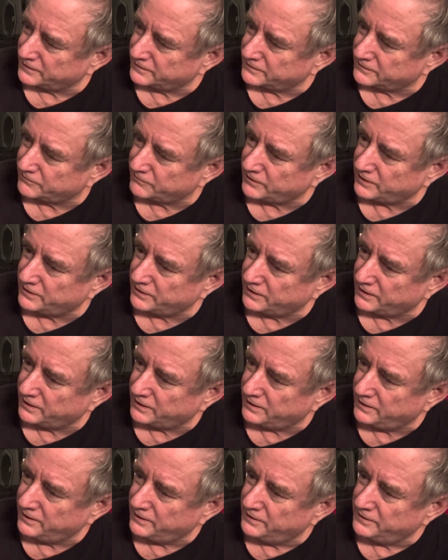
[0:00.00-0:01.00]

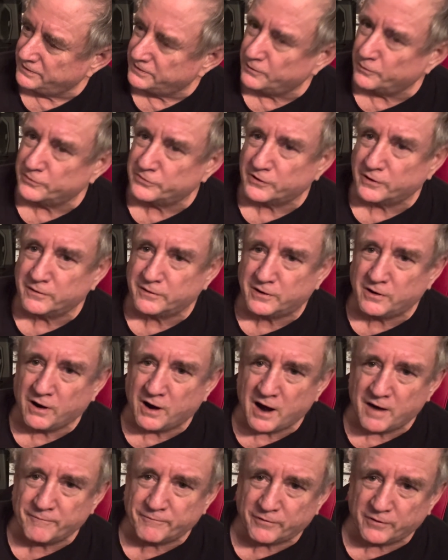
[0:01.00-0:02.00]
Greta? There was a
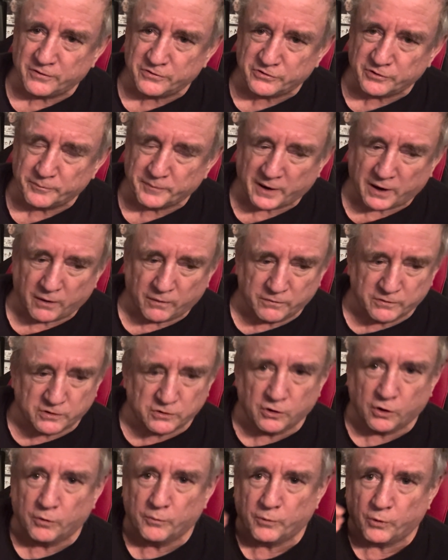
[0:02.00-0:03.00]
conference about
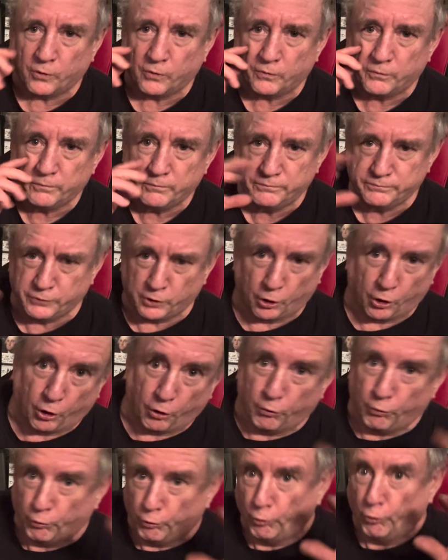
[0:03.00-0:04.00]
global,
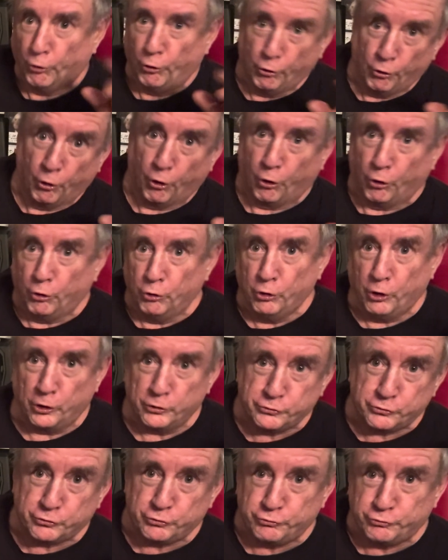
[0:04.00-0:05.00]

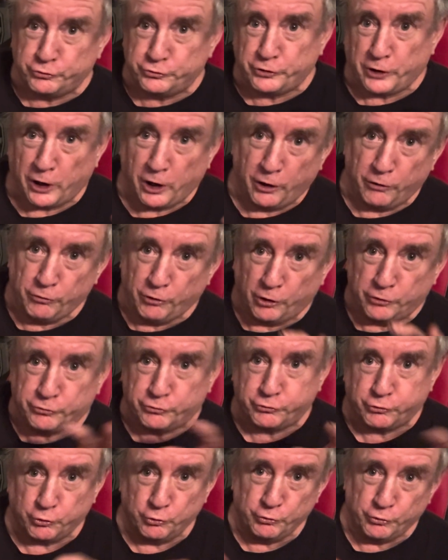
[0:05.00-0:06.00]
let's
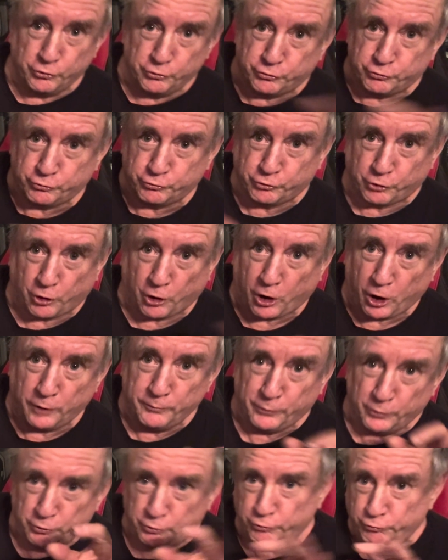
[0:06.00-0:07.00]
do this
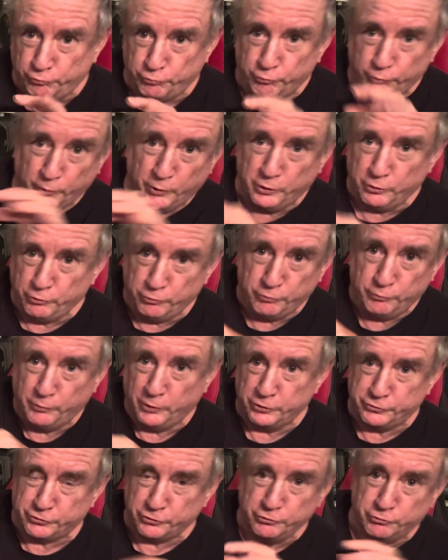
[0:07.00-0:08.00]
carbon
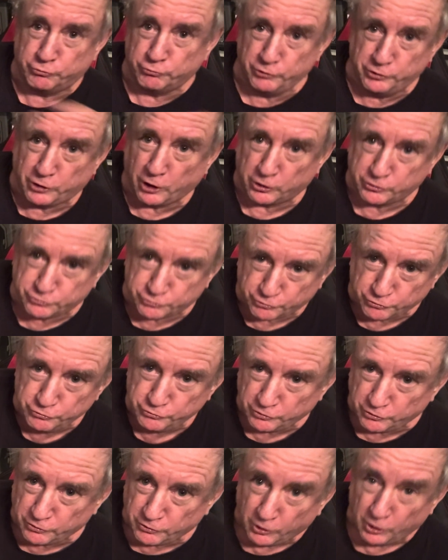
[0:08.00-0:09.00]
emissions
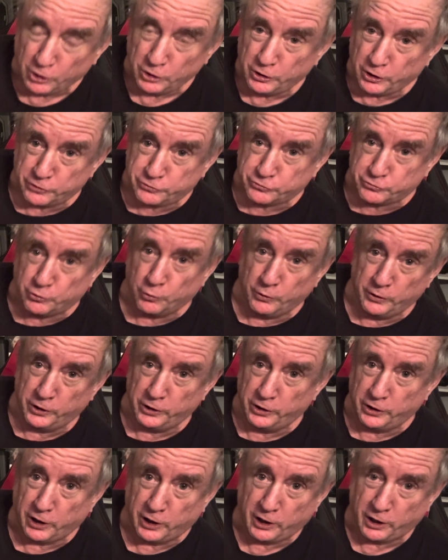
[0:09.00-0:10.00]
reduction. Let's do it
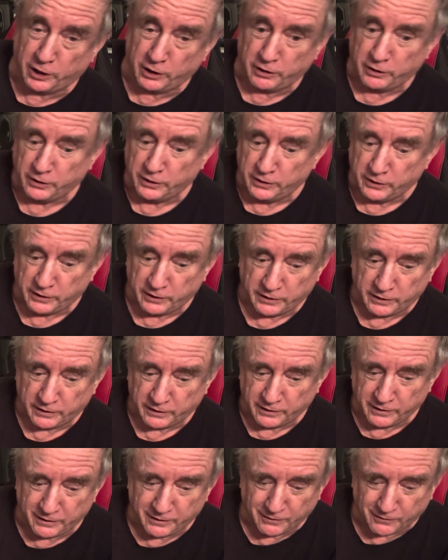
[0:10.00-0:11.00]
in
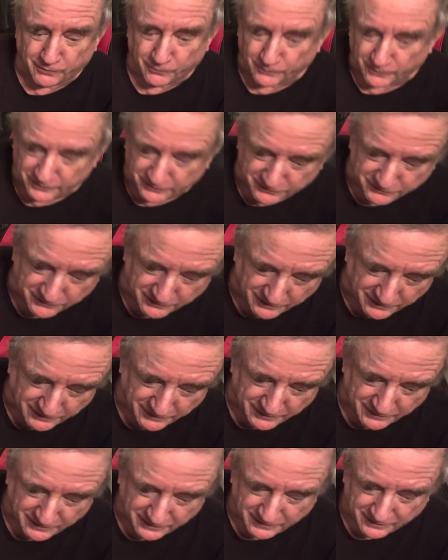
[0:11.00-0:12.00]
what is it?
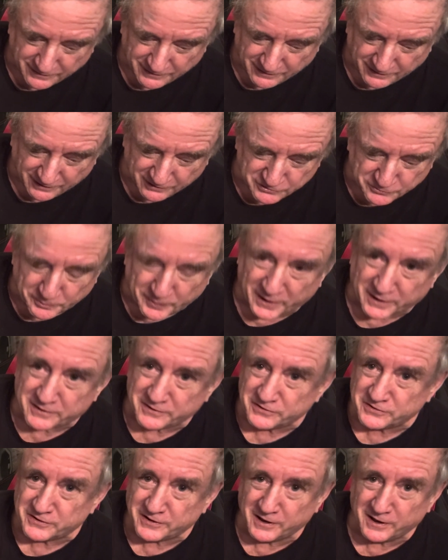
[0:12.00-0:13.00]

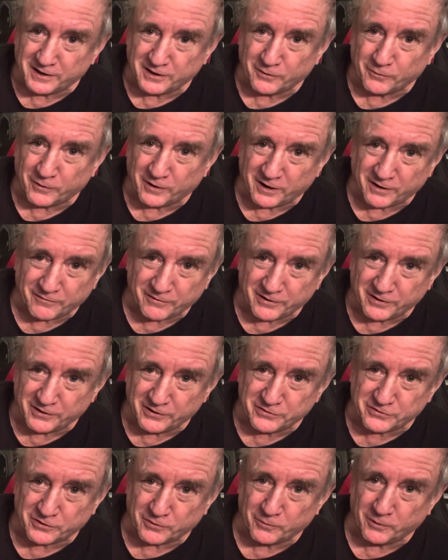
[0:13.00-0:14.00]
Uzbekistan or whatever it
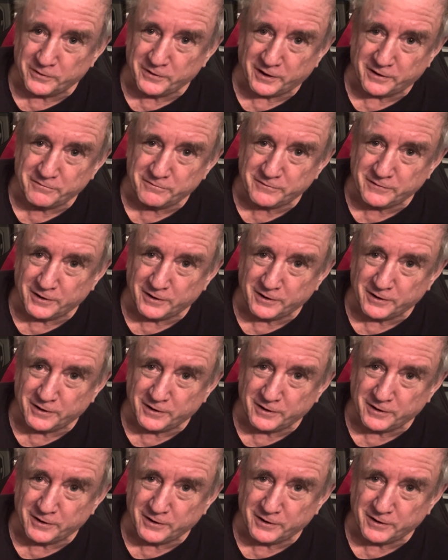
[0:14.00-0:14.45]
is, the one that,